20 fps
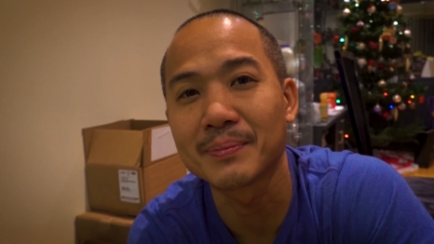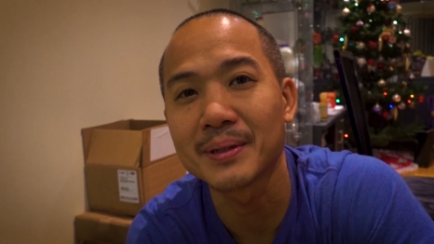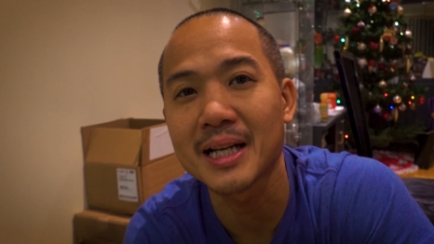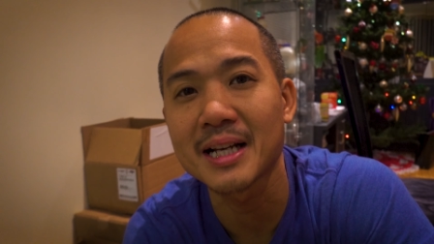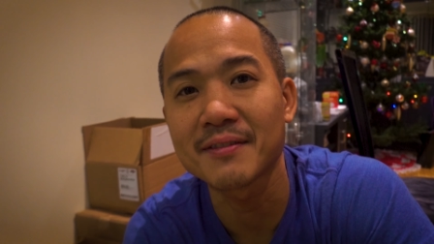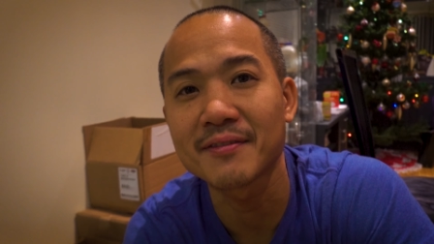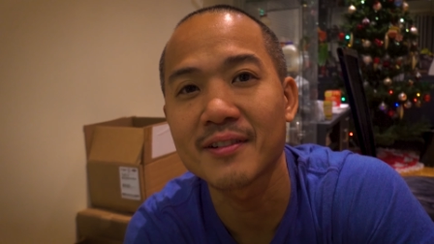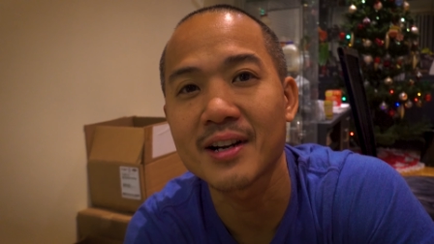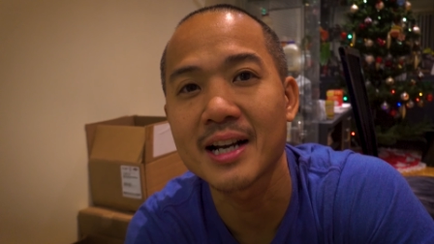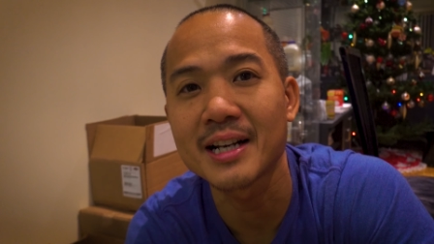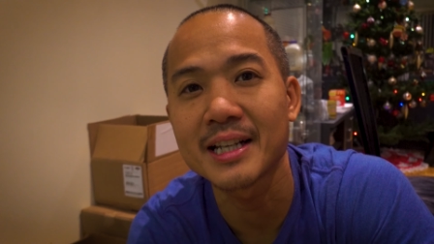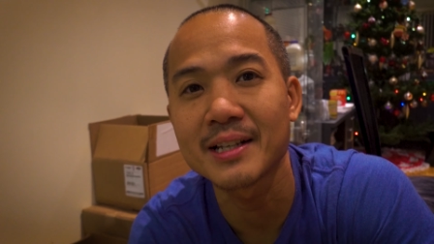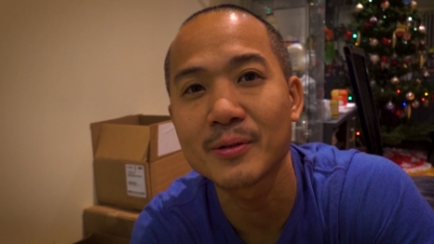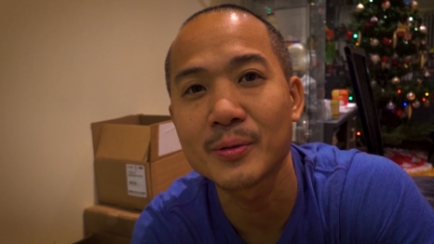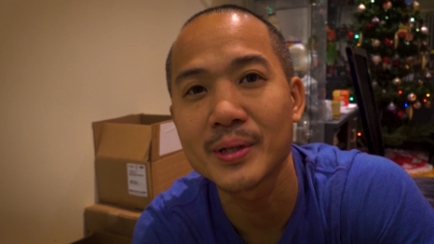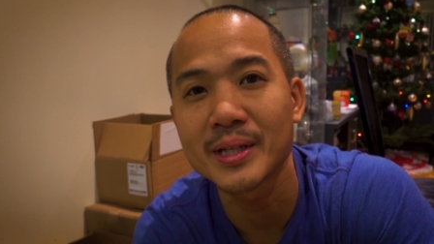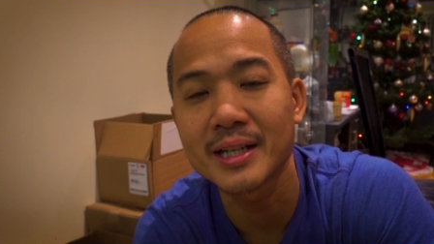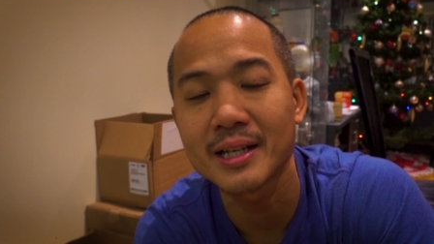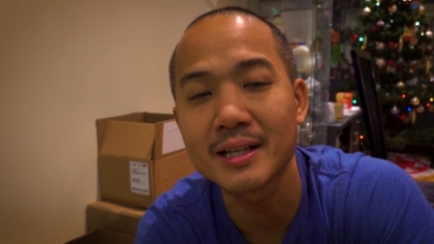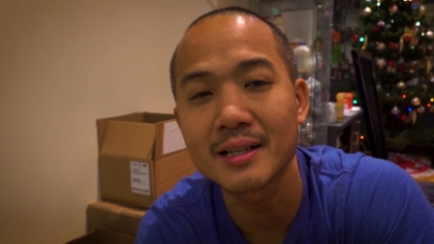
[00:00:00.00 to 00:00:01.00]
Black Friday
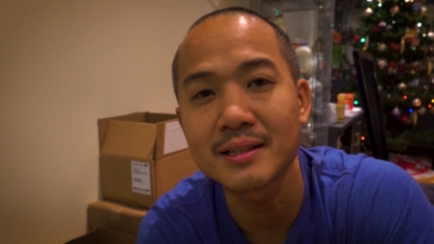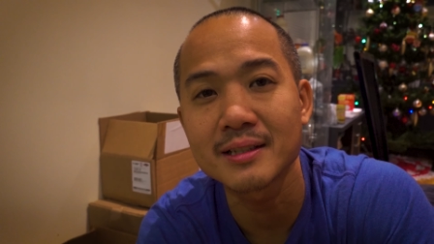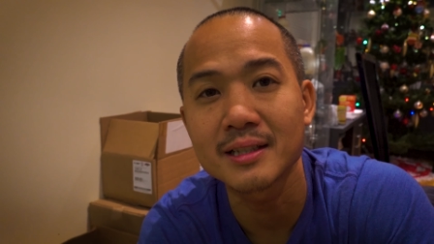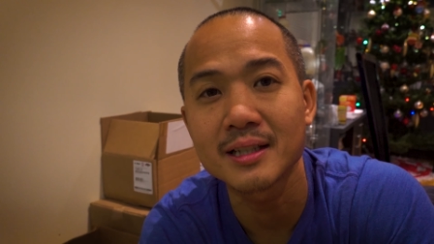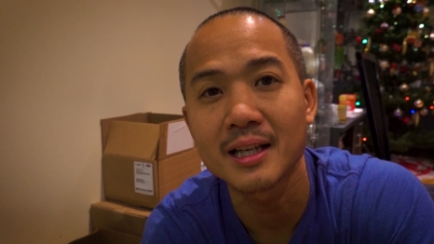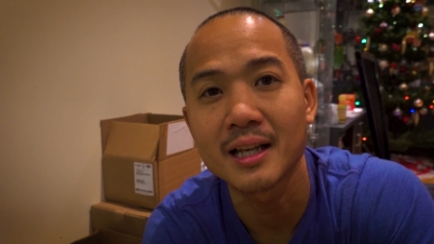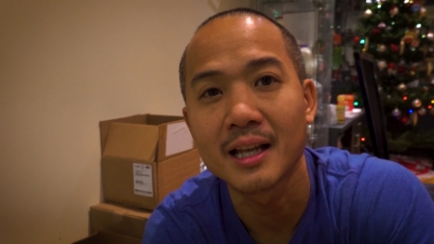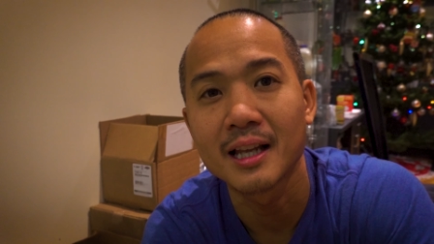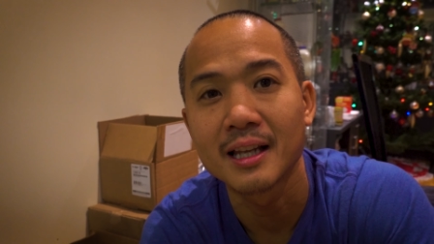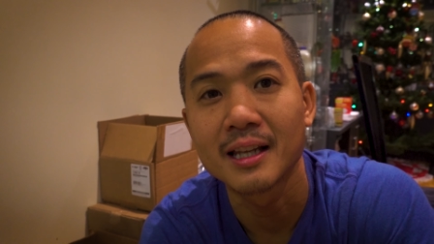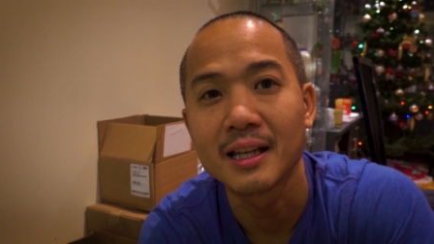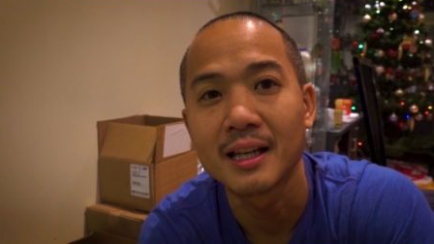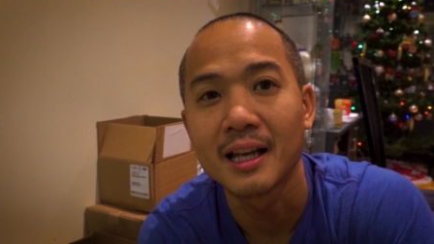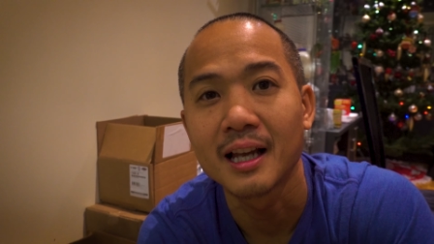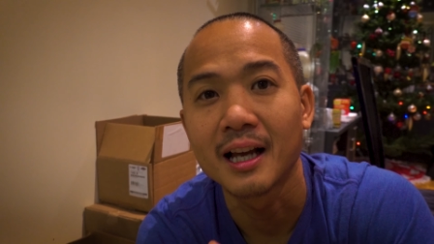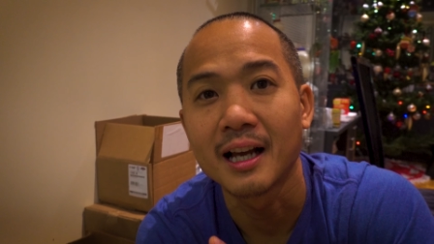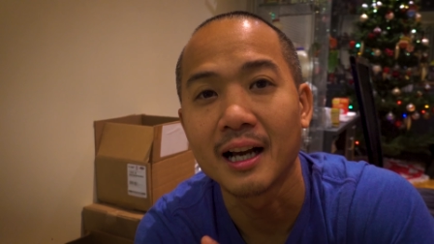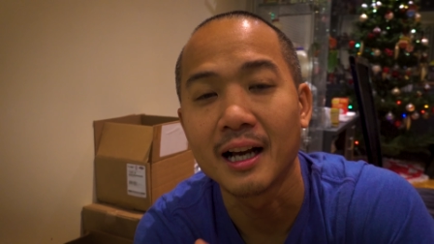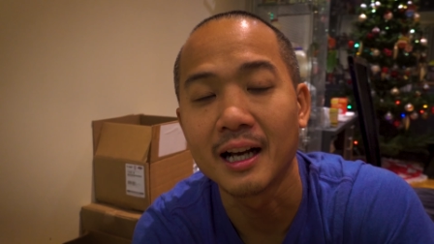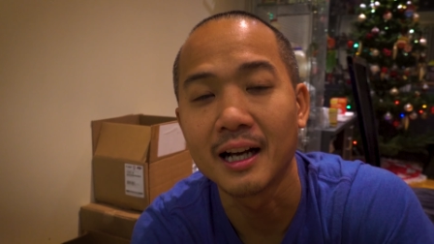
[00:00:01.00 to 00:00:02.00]
weekend,
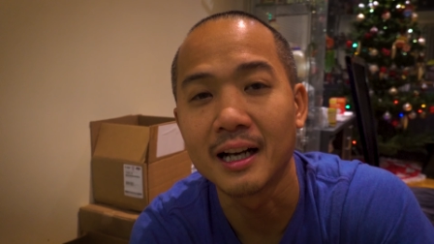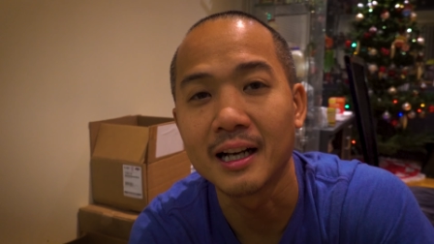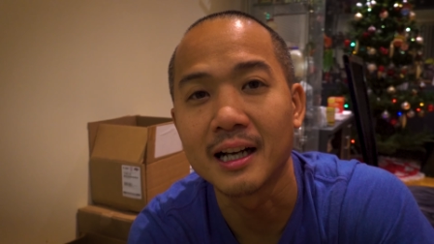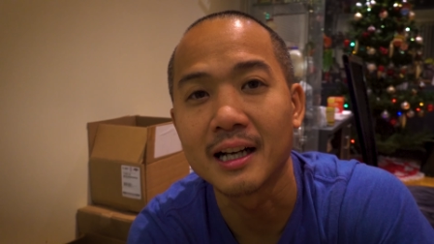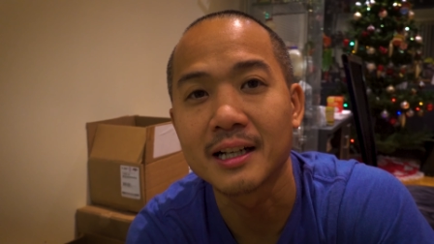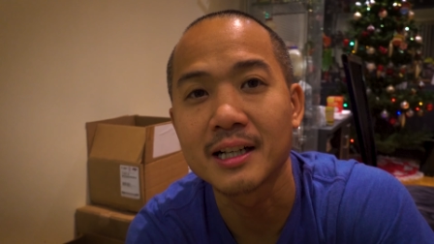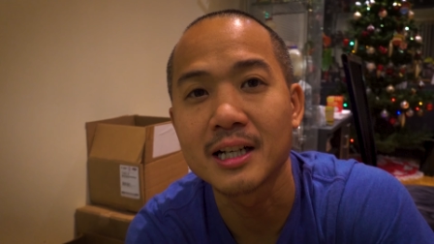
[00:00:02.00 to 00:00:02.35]
a